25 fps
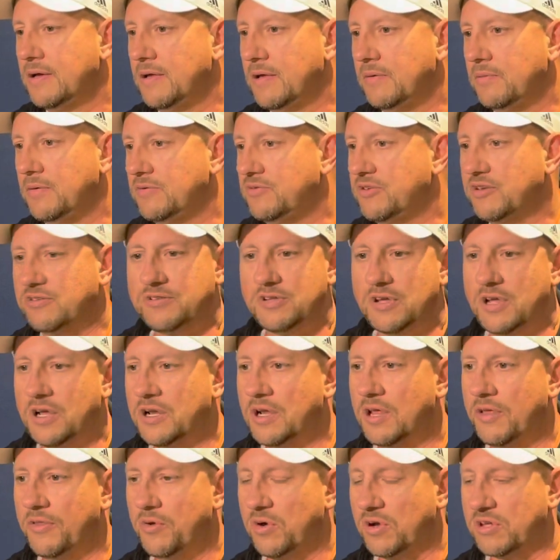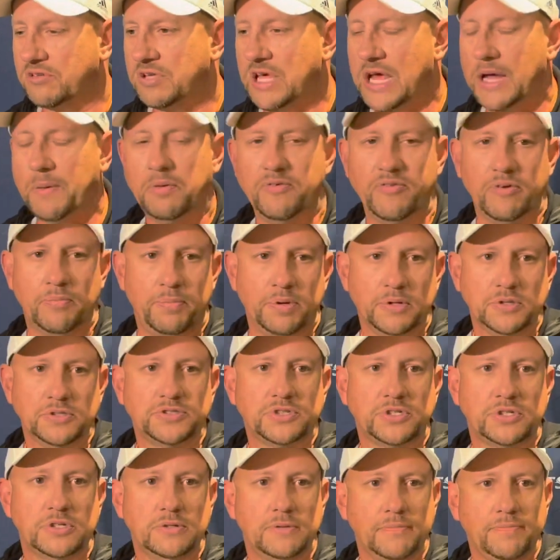just another example of a
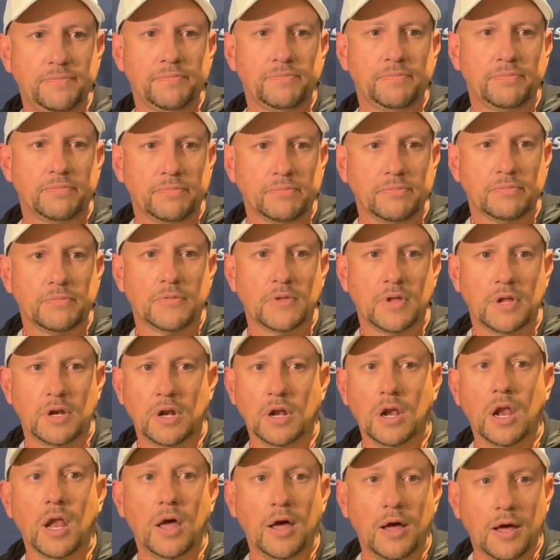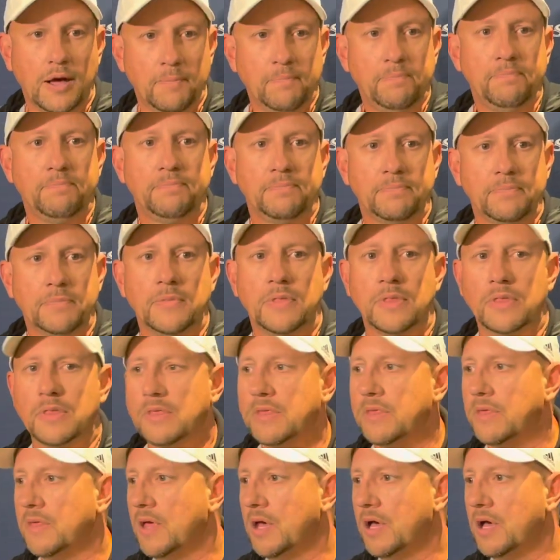booster, an alum,
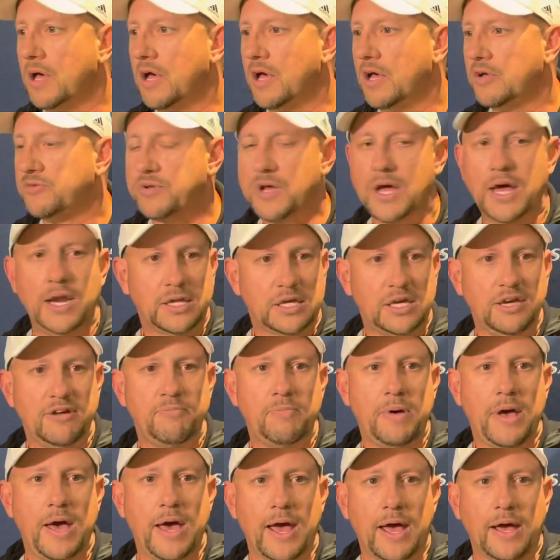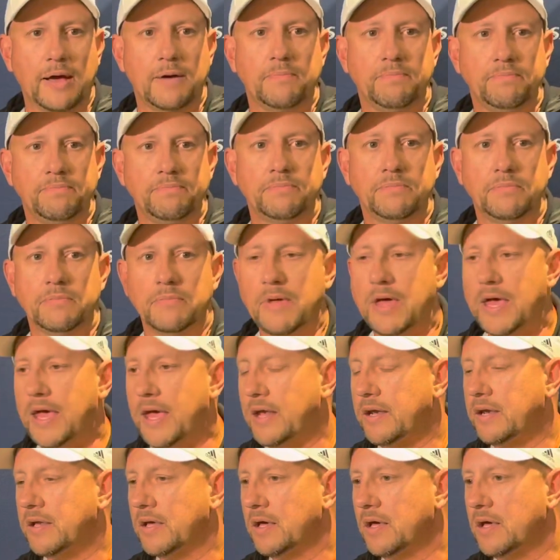trying to give back.
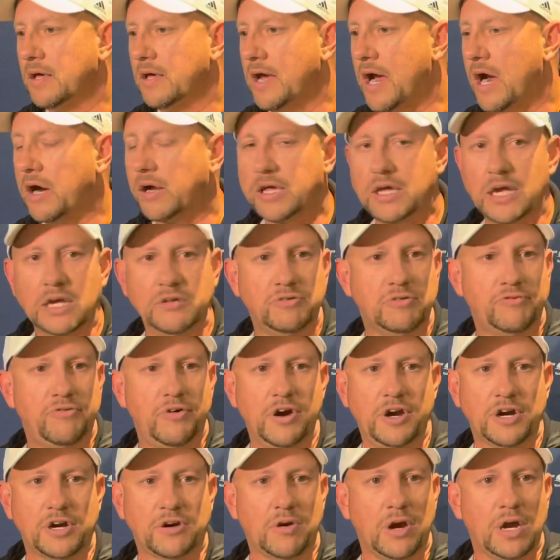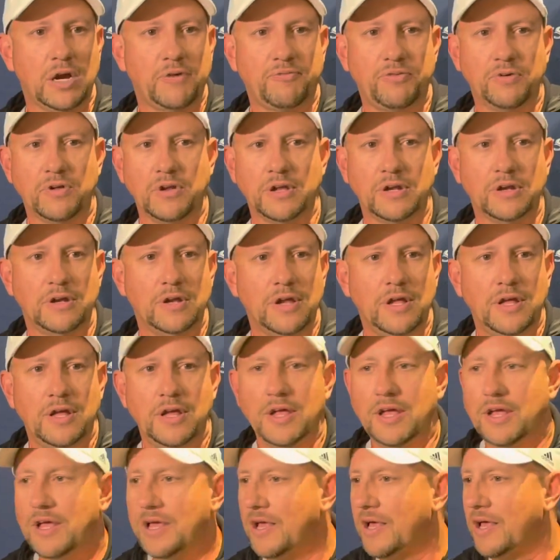And our kids are very grateful, and
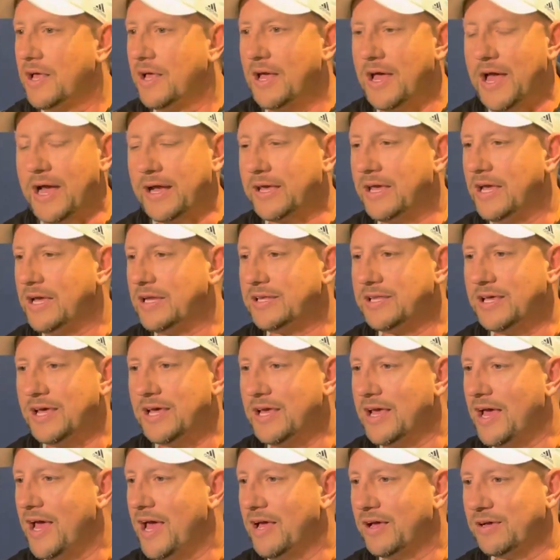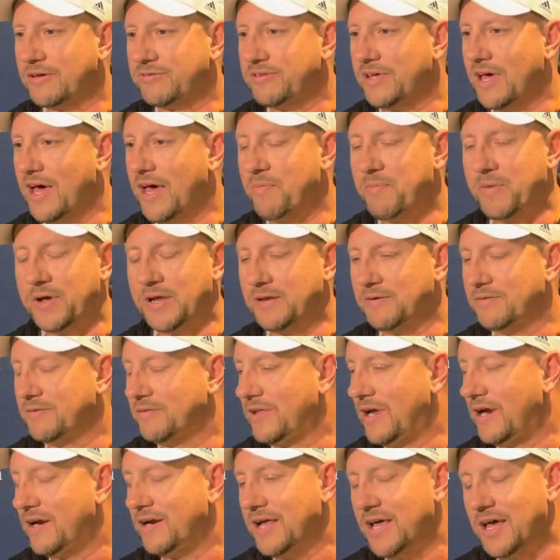I can't tell you how excited.
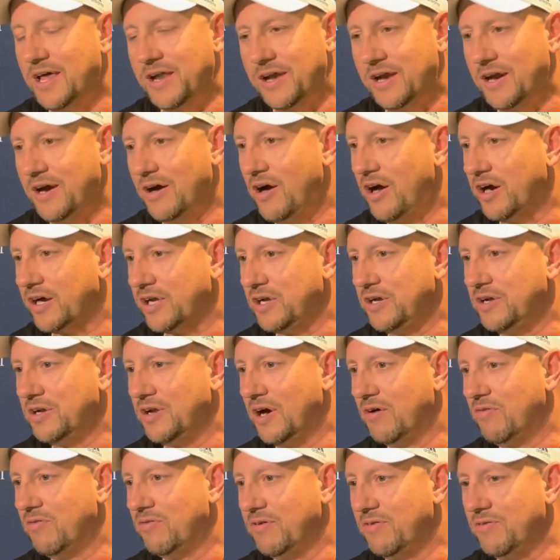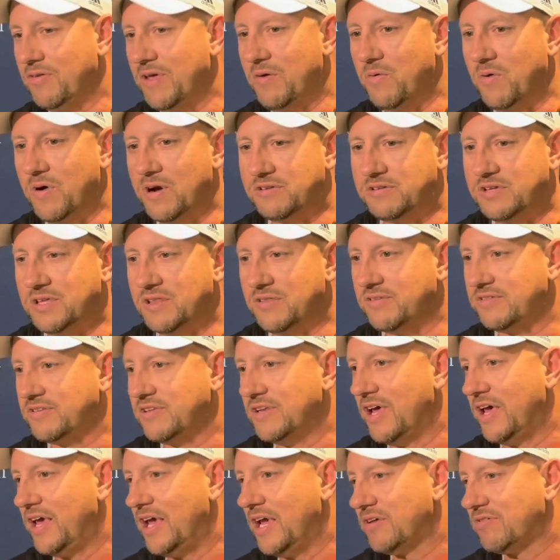They're down there arguing over they want to see the
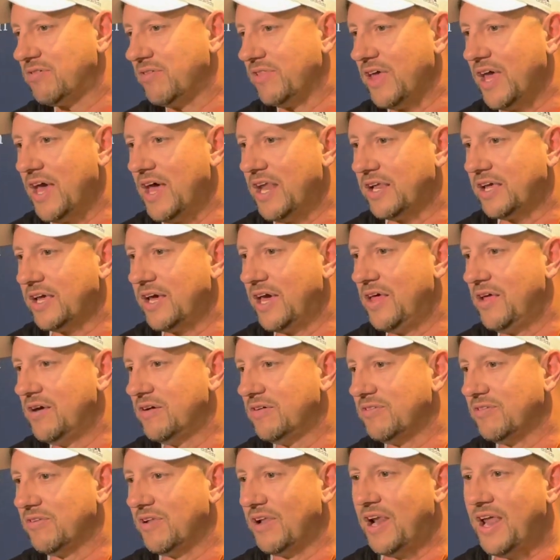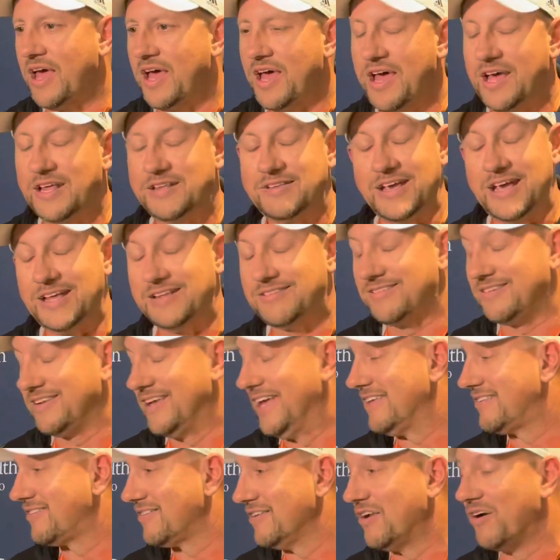snakes or the alligators or the lions.
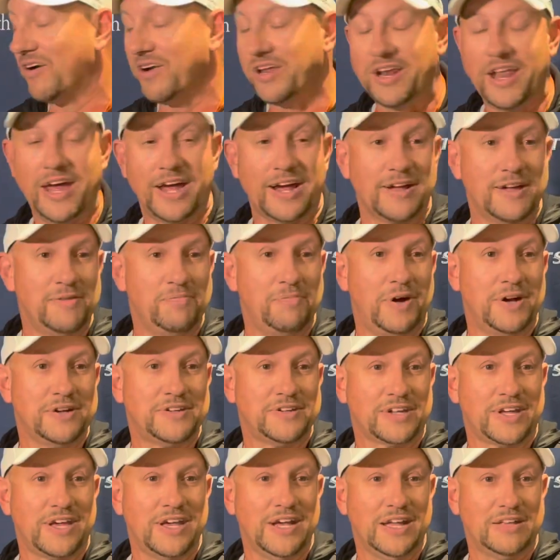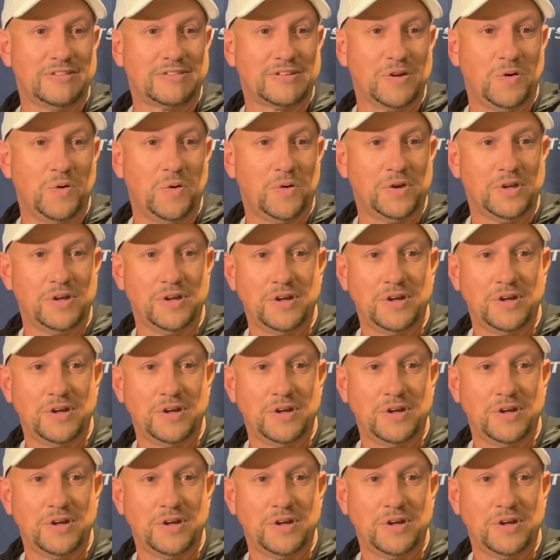It's literally like a bunch of kids going to